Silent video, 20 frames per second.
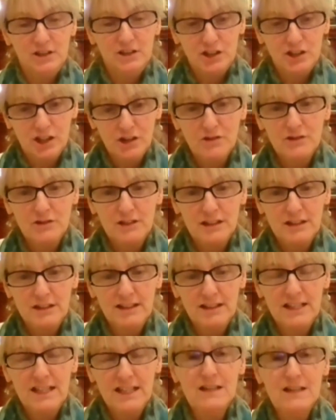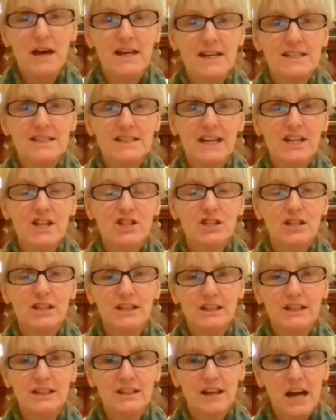you know, in
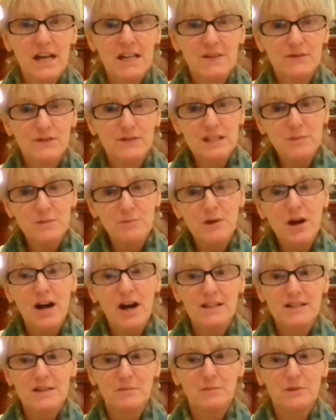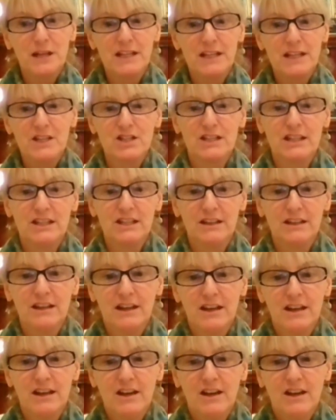meditation, in kind of deep contemplation,